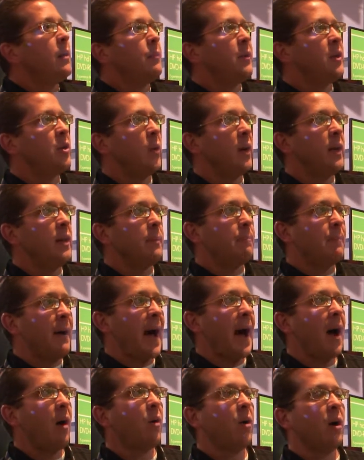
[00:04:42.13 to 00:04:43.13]
Between the
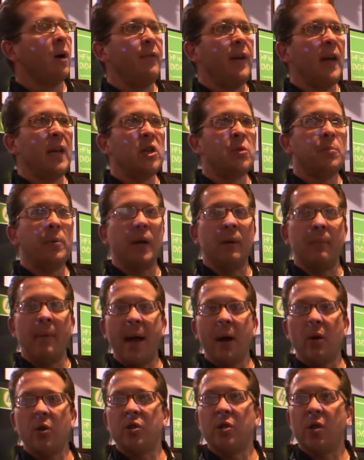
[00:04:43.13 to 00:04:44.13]
power of HP and
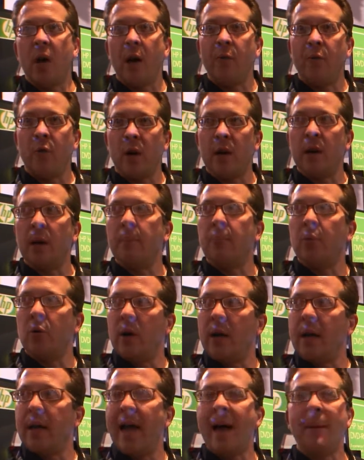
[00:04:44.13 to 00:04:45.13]
Microsoft, we're going to
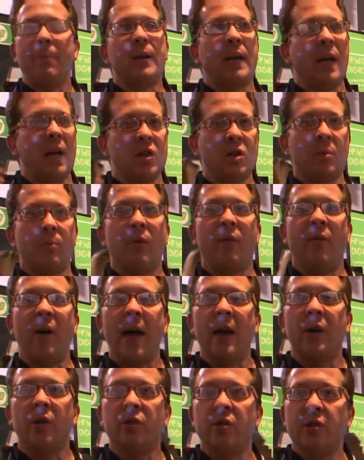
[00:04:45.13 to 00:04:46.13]
bring application
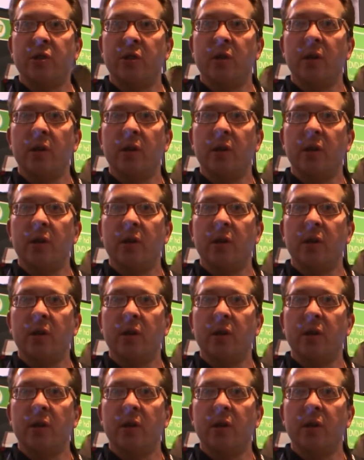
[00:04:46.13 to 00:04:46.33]
providers